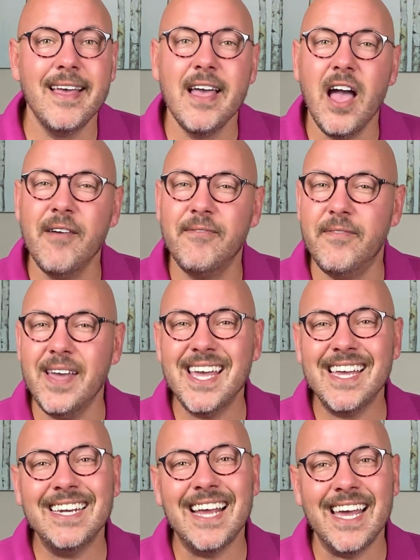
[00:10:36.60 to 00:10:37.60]
A
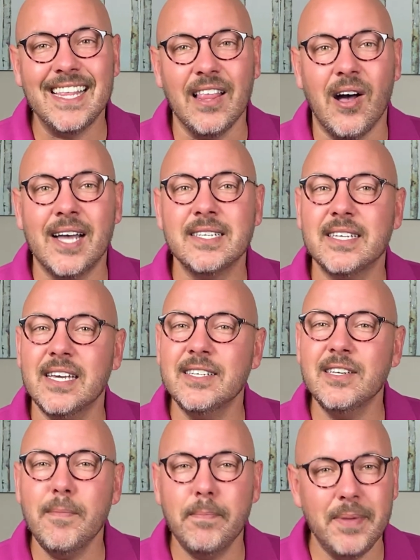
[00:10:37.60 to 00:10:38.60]
vacant night lost is
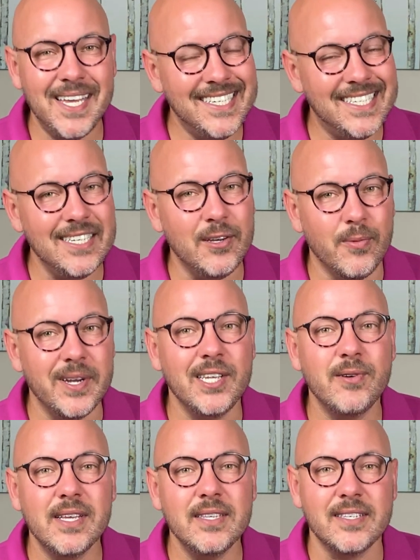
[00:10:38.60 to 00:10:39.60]
a big deal when you
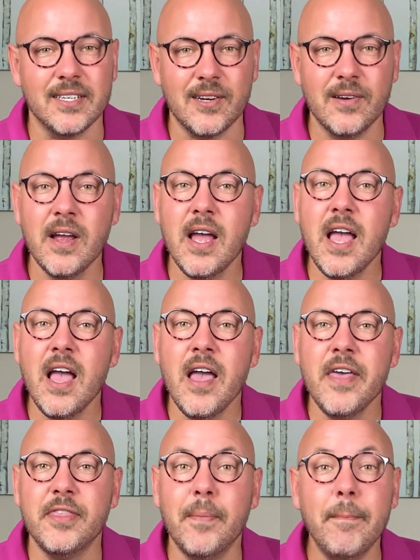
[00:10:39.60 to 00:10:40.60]
consider
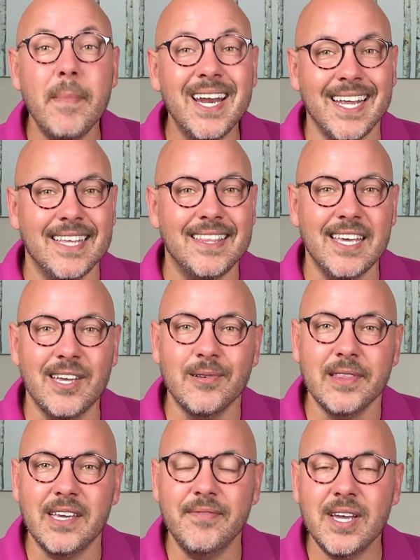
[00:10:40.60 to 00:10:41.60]
the money that you're
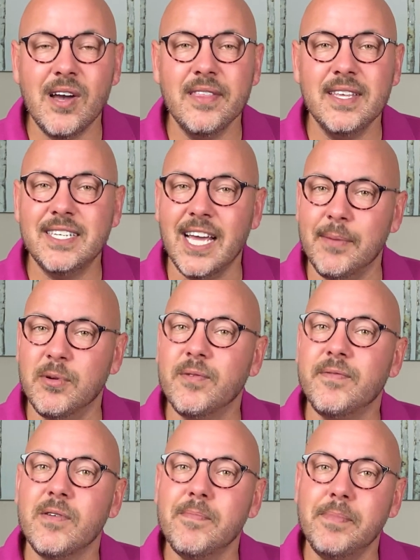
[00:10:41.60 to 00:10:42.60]
leaving on the table
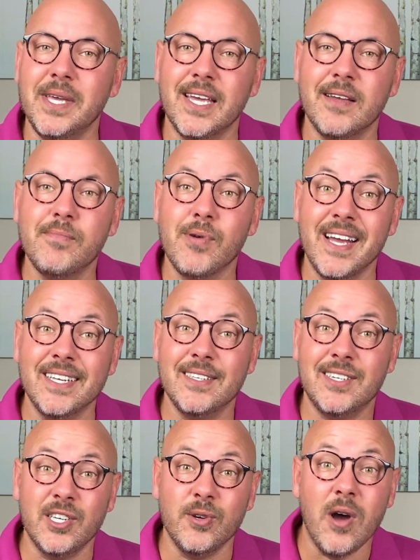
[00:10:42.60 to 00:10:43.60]
from being
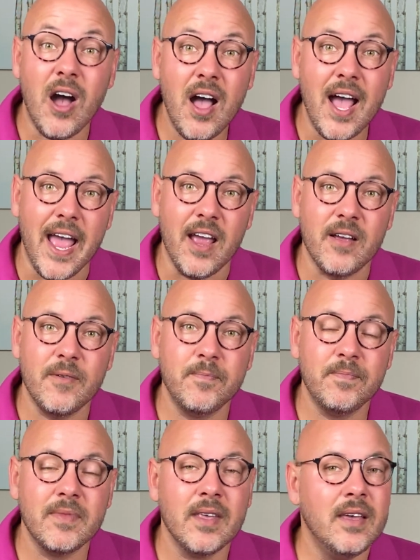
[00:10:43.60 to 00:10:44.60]
priced too high.
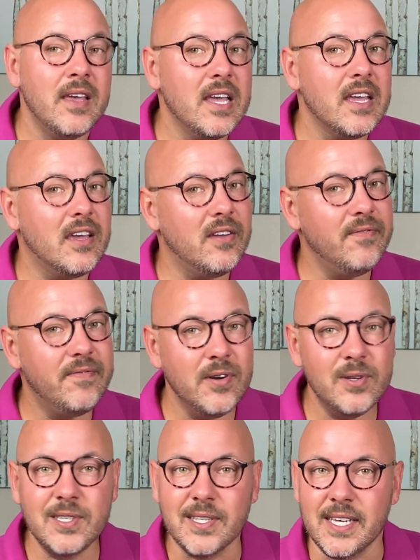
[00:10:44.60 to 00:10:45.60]

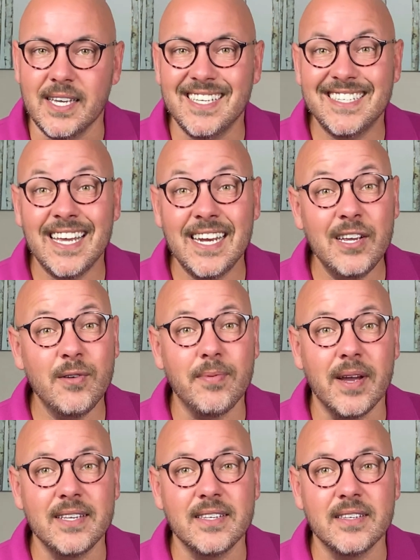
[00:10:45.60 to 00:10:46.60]
Conversely, setting your
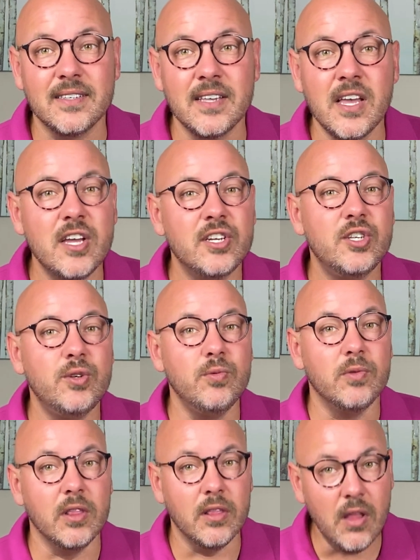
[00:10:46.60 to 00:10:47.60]
prices too
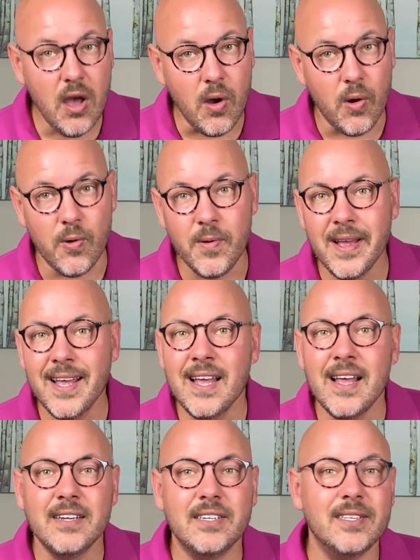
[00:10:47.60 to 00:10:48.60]
low
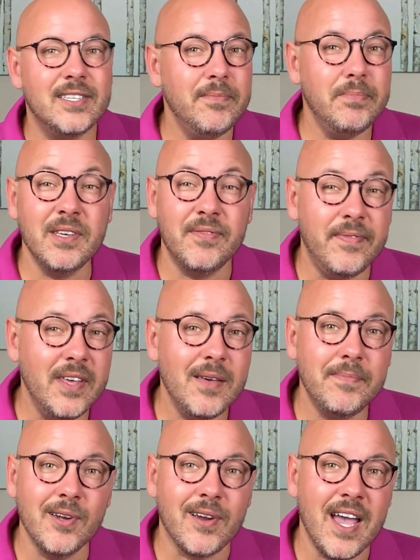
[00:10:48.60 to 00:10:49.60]
to simply fill
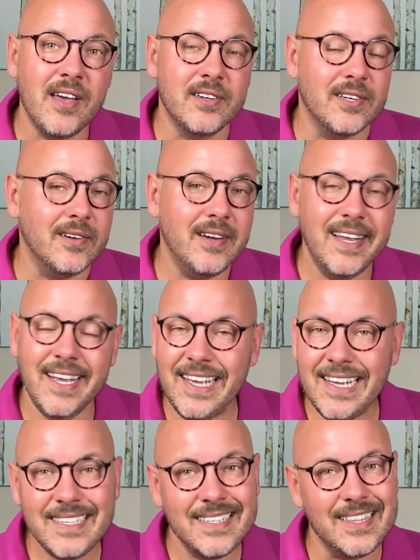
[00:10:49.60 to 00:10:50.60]
up your calendar
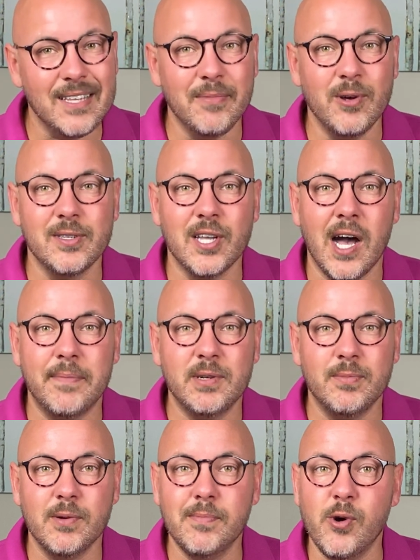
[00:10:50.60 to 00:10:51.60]
isn't the most
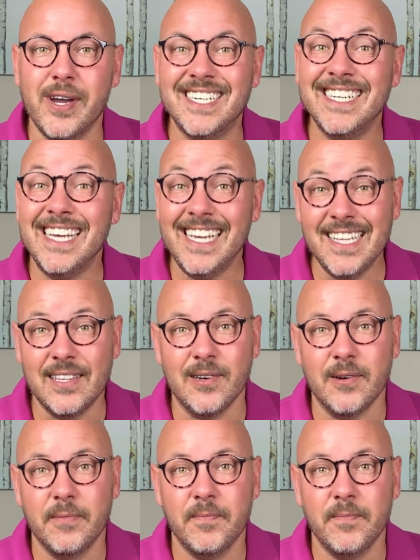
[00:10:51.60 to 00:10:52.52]
optimal point either.